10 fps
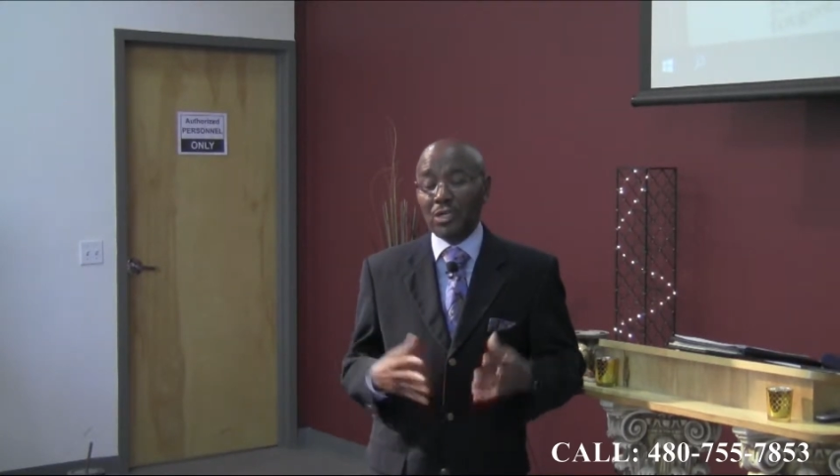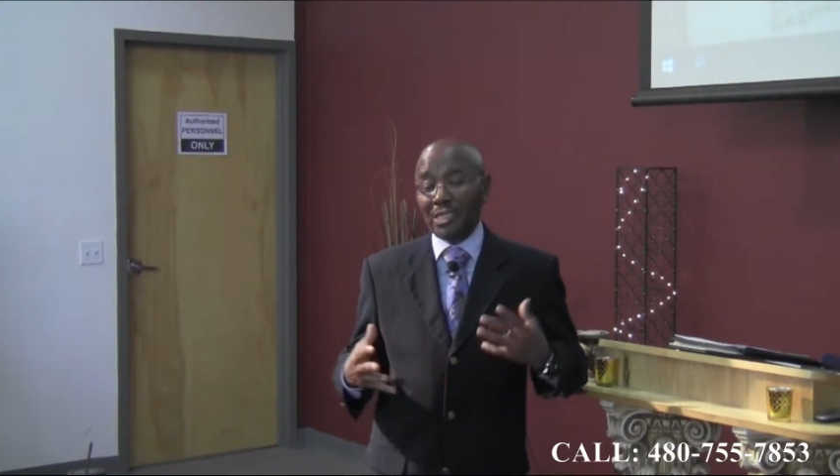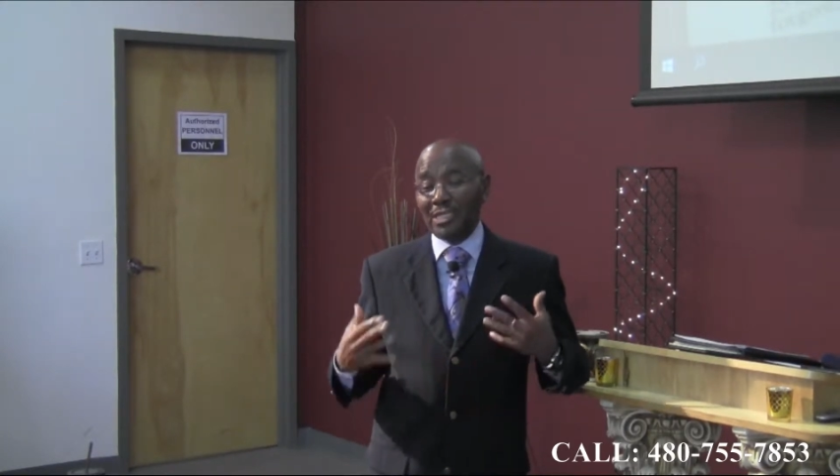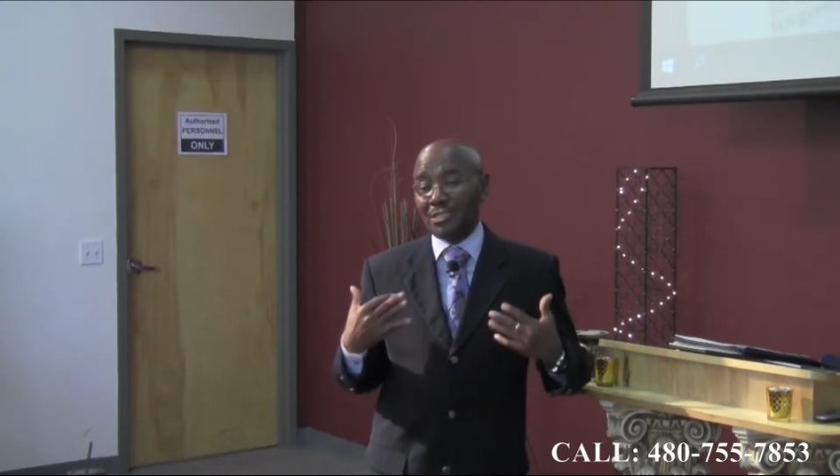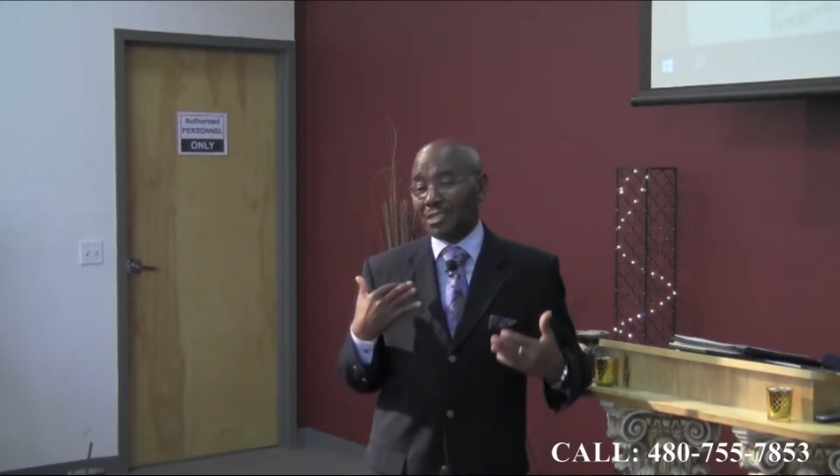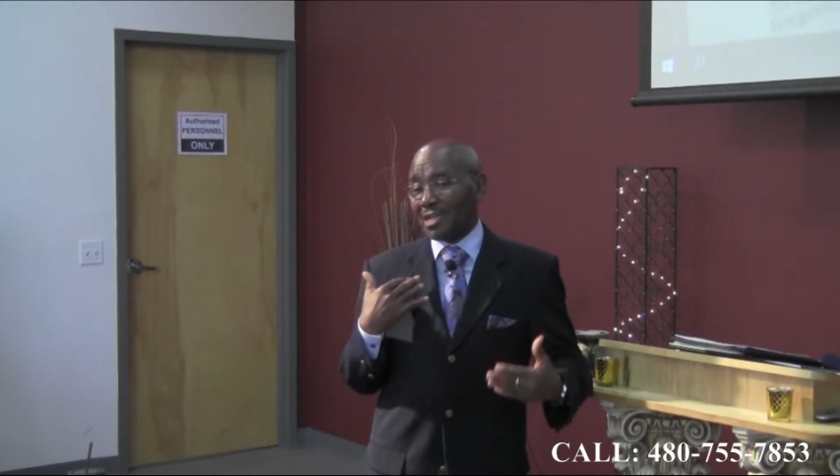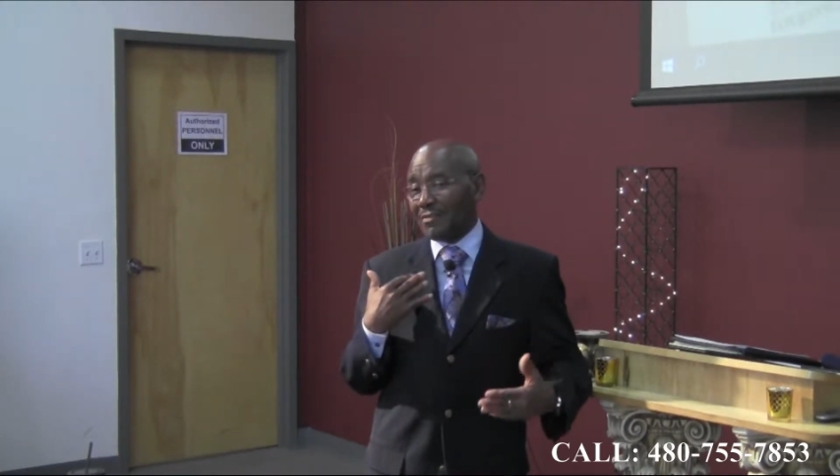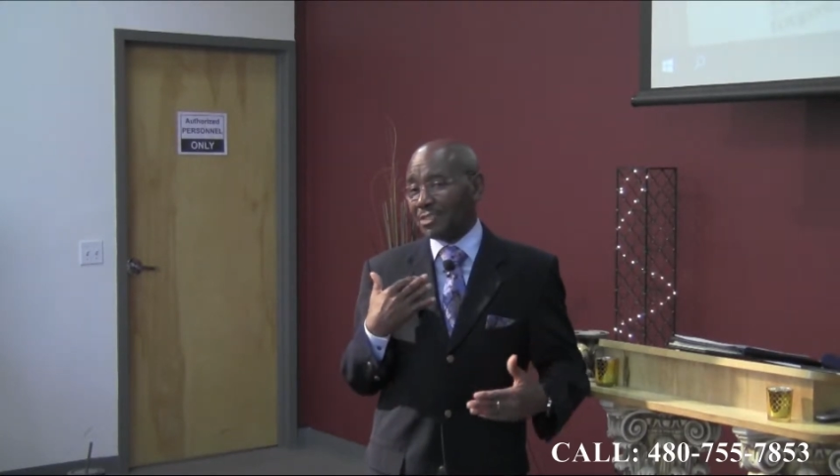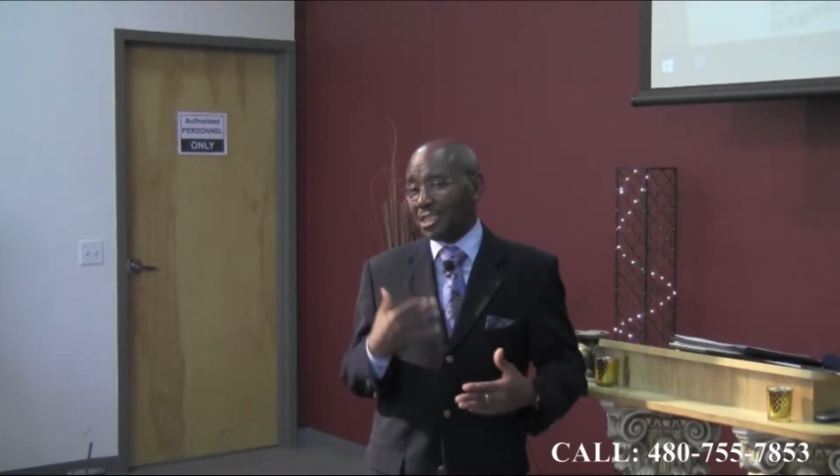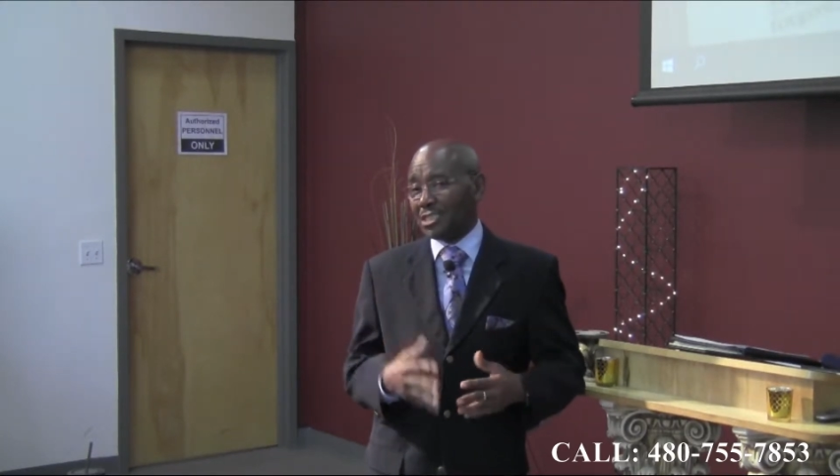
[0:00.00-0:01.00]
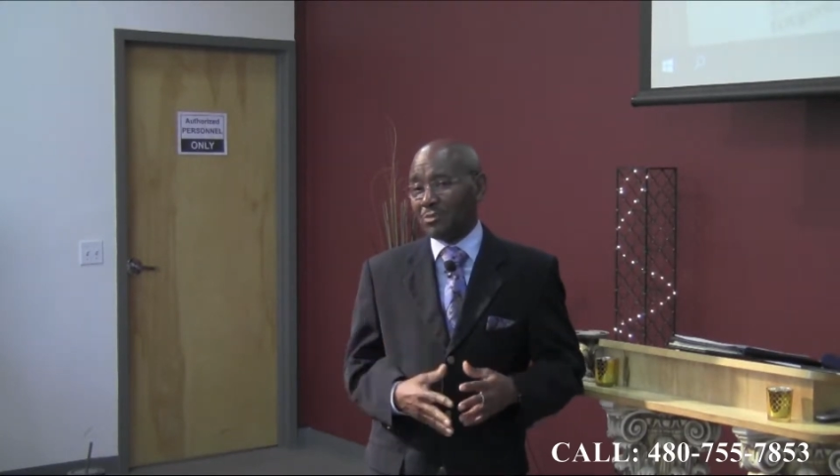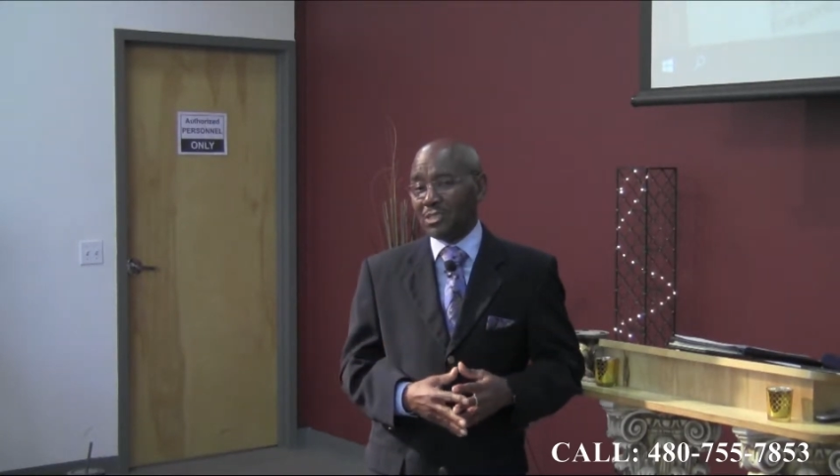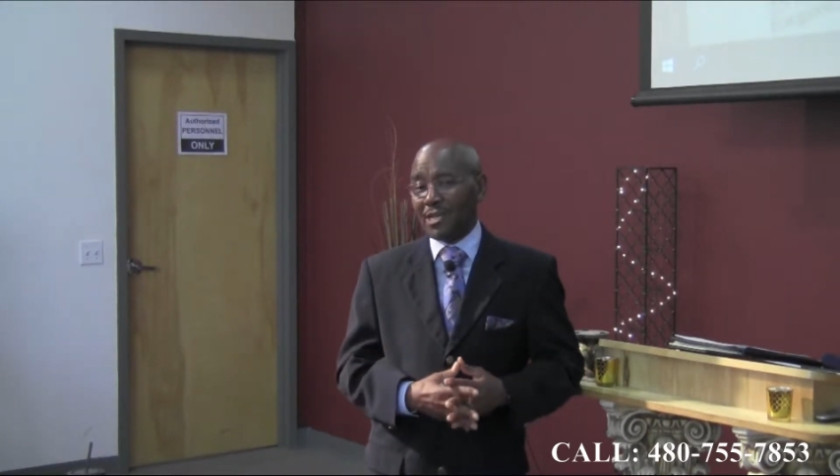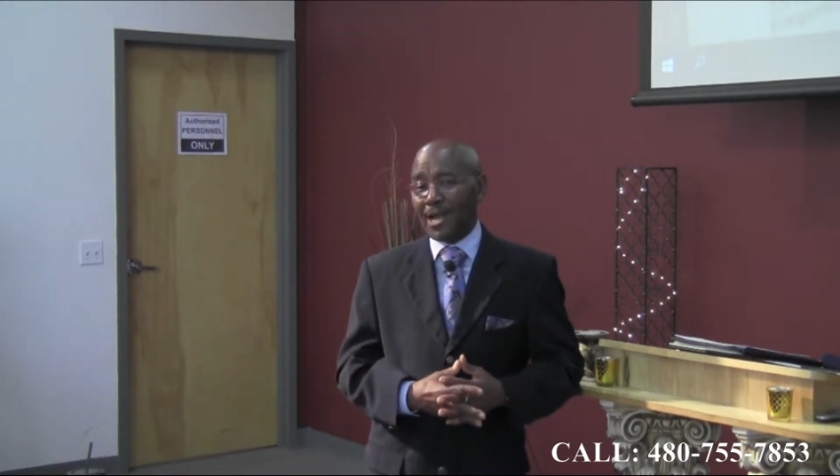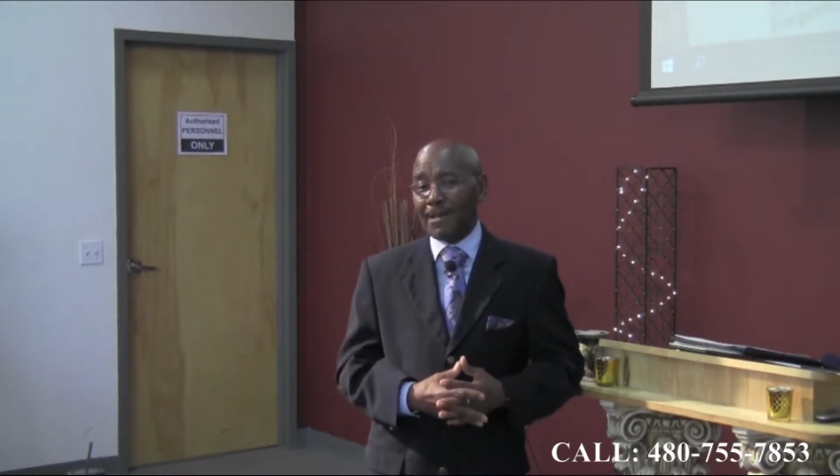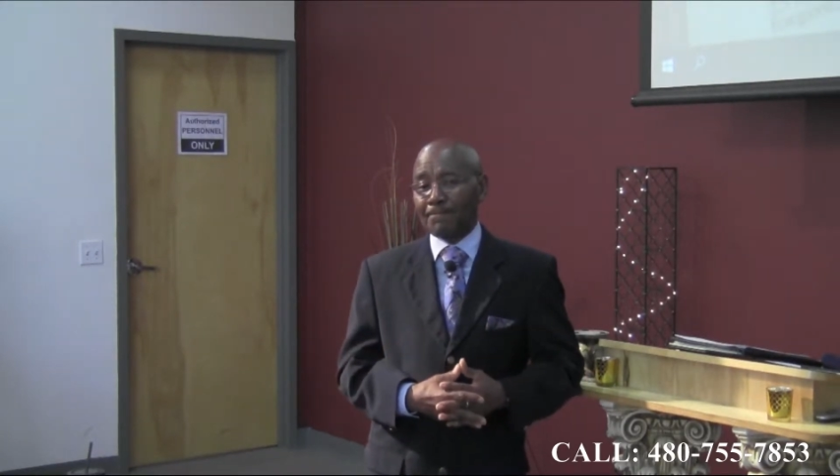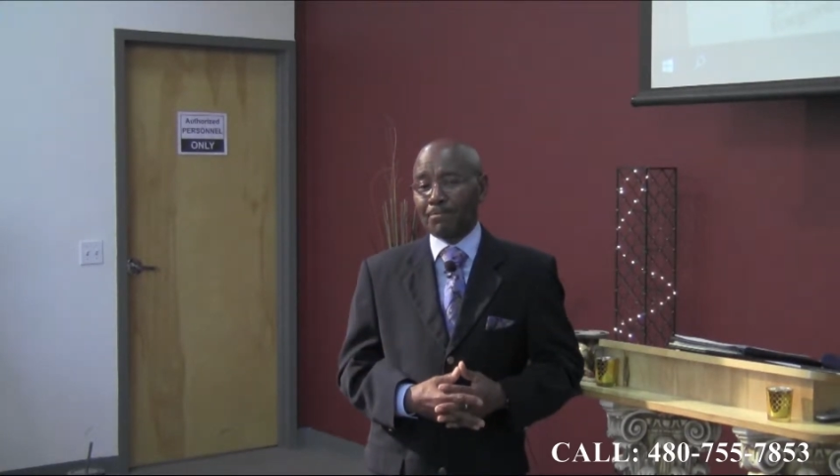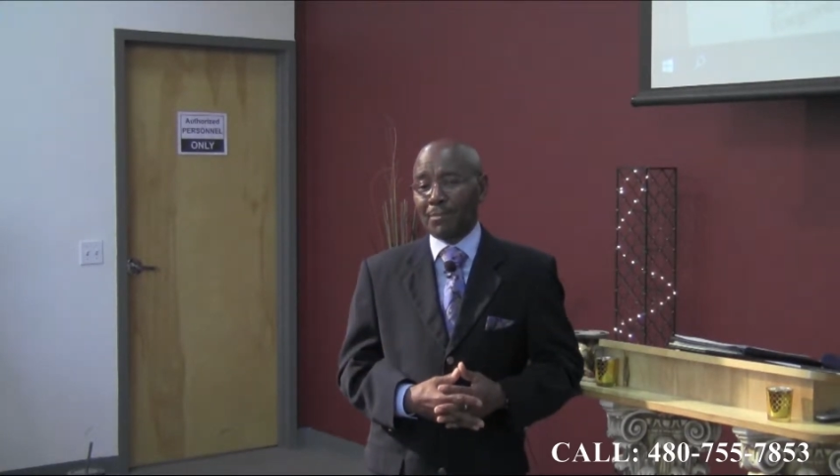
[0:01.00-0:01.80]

going to get into a conversation with God